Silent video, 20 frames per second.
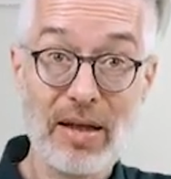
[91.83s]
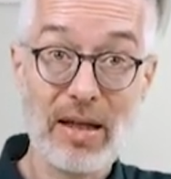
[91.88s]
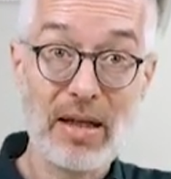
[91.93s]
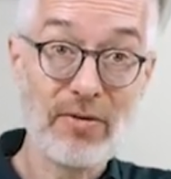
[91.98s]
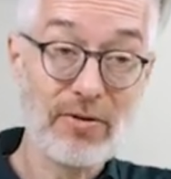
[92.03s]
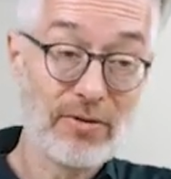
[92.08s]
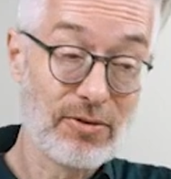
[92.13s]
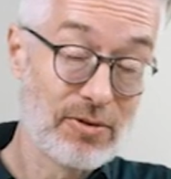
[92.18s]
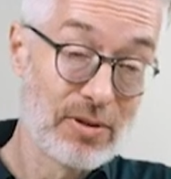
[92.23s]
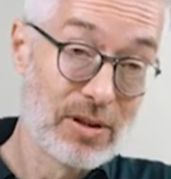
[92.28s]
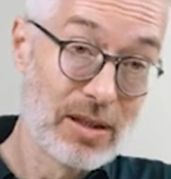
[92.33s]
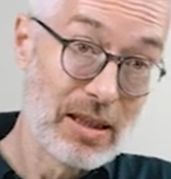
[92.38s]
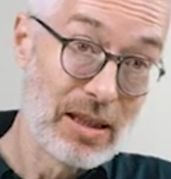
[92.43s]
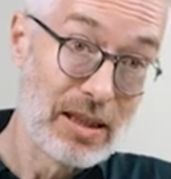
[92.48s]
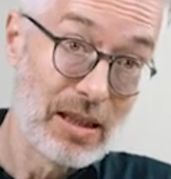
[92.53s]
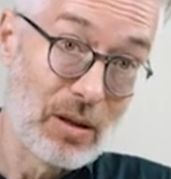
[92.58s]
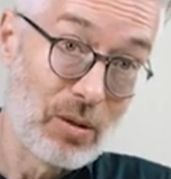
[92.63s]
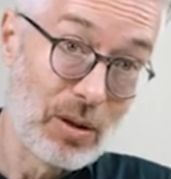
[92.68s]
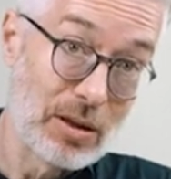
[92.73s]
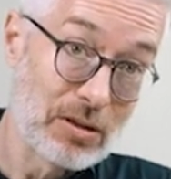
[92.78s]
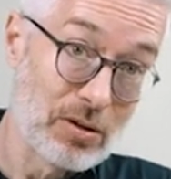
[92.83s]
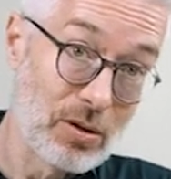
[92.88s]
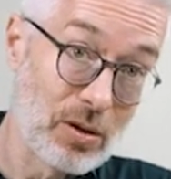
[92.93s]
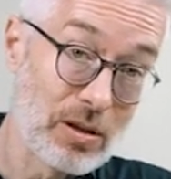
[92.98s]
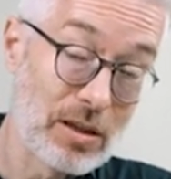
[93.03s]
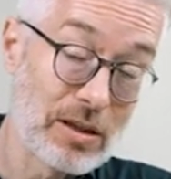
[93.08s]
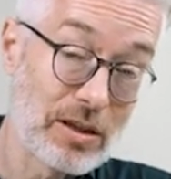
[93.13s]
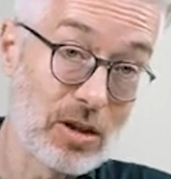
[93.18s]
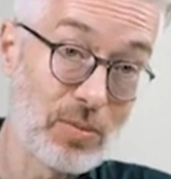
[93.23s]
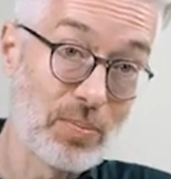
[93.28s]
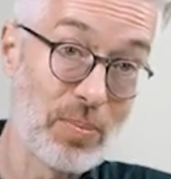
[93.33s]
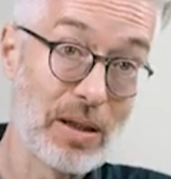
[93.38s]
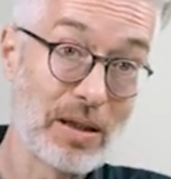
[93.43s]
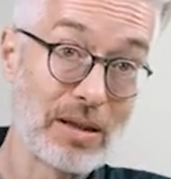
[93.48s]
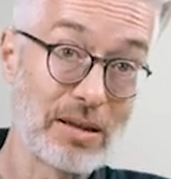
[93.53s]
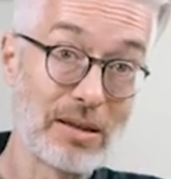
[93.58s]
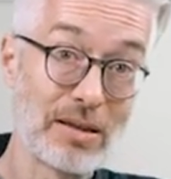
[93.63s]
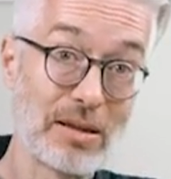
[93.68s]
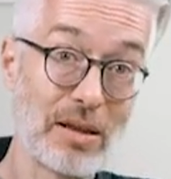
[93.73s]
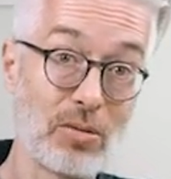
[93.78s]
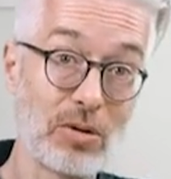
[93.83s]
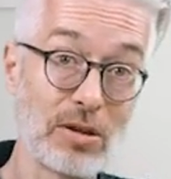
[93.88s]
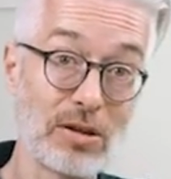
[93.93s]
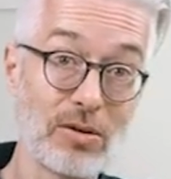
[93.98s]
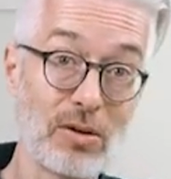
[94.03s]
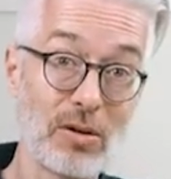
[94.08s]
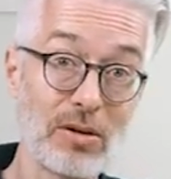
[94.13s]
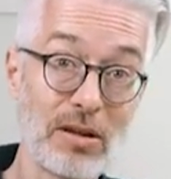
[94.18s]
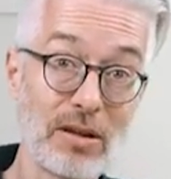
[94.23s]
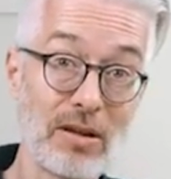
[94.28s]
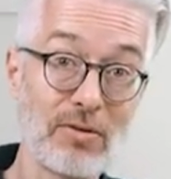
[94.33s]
if in our knowledge base there is not